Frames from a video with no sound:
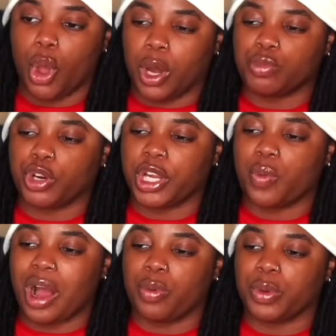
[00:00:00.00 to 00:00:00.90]
One morning
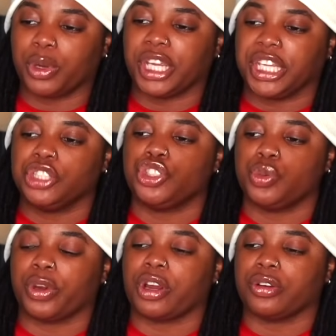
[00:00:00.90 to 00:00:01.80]
while we were each
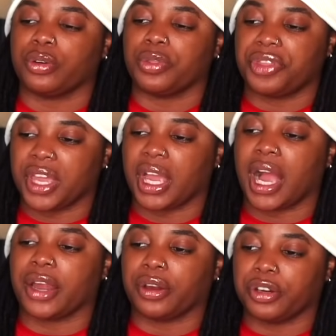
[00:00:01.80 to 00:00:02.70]
doing our own thing,
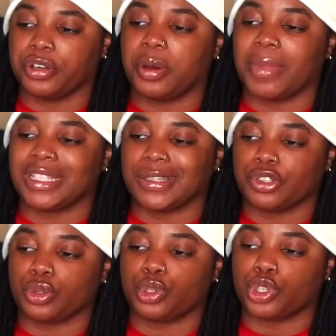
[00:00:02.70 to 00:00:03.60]
I heard my
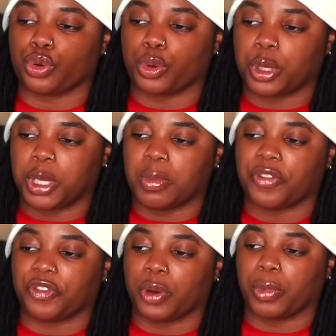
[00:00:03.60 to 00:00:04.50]
sister scream
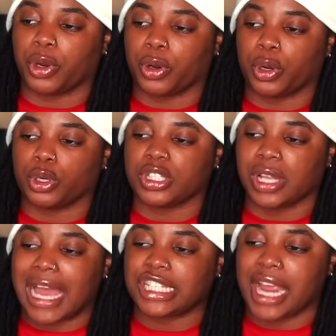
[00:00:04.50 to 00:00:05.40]
from
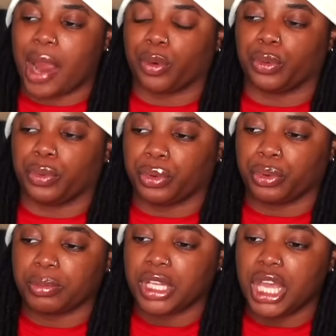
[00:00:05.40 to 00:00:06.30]
her/our
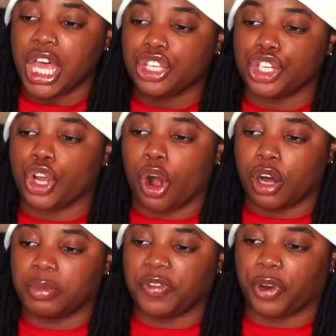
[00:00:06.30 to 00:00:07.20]
room. She
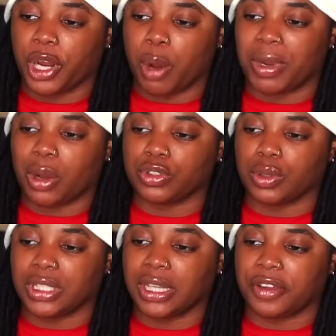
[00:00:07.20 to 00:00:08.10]
called me for help, but I was
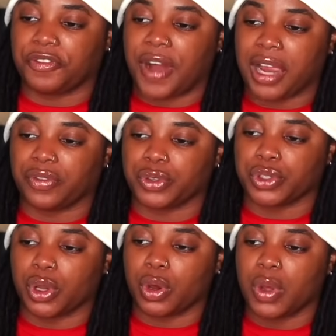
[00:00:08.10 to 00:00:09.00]
only like 5 or
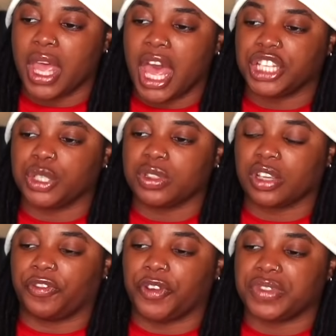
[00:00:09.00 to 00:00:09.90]
so, and she was
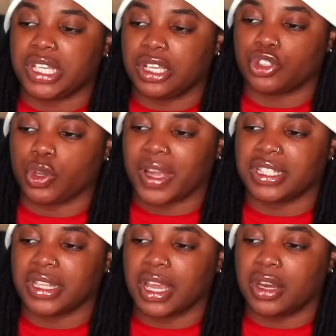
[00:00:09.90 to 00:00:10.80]
like 15, so I
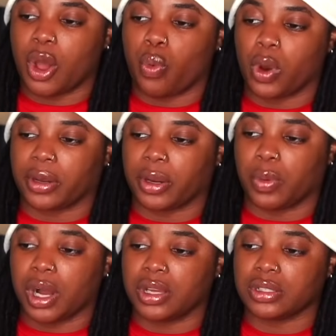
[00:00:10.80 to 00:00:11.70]
stayed where I
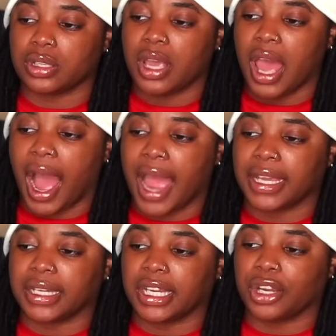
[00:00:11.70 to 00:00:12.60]
was. I
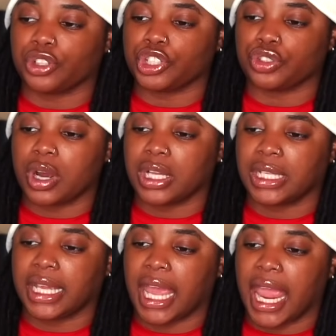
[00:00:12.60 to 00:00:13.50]
could hear
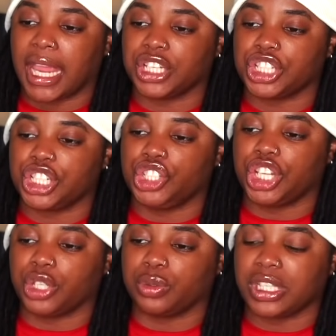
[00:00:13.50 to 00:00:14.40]
struggling, and she
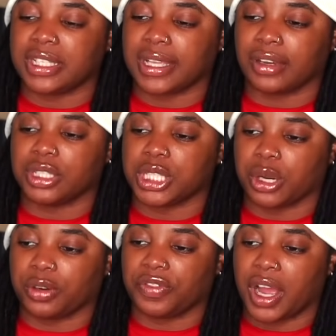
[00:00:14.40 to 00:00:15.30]
genuinely sounded
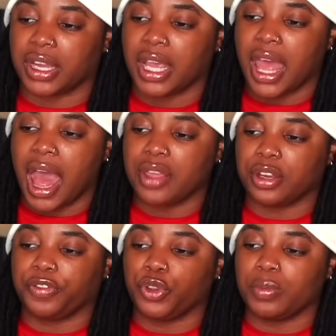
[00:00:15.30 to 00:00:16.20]
terrified. And
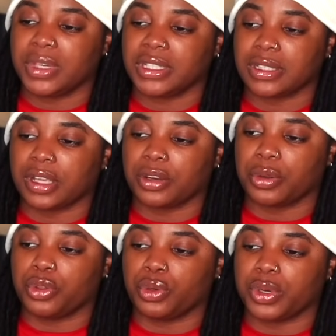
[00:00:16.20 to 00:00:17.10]
then a few minutes
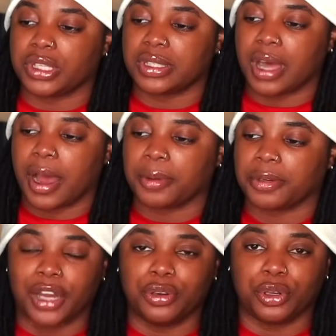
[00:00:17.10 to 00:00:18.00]
later, the noise stopped.
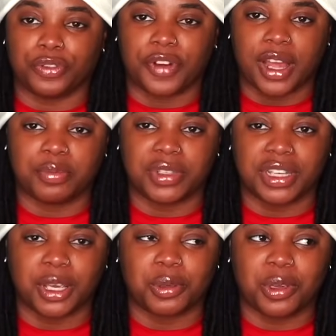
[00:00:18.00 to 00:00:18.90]
I know you're 5, but
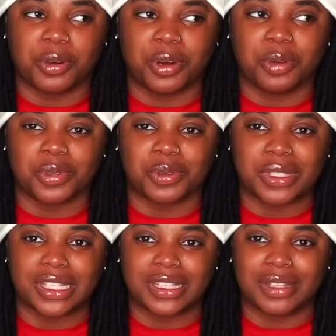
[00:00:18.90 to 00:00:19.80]
damn, you ain't gonna help your
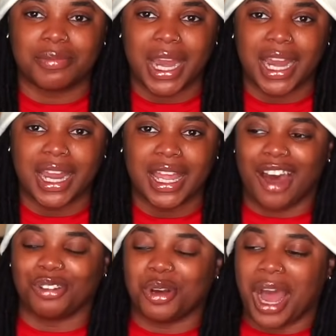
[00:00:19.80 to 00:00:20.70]
sister, man?
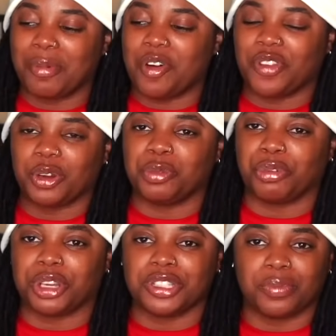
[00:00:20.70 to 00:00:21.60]
I don't know. I'm a very
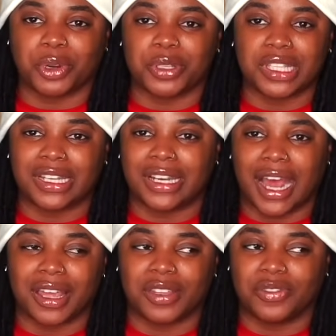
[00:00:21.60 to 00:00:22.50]
brazen person, and
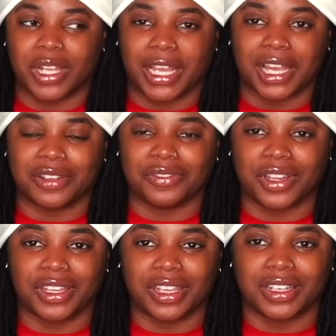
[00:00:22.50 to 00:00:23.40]
I feel like I could
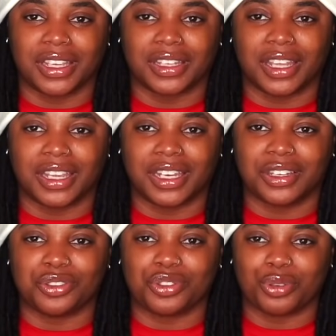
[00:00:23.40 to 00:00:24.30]
fight
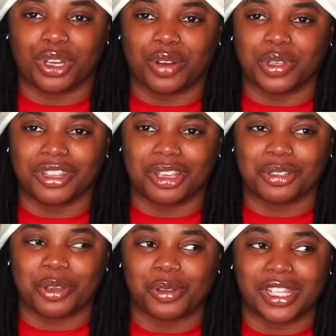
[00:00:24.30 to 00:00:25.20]
and destroy everything.
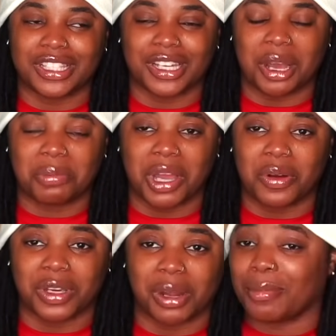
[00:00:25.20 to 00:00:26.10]
So listen, I'm going.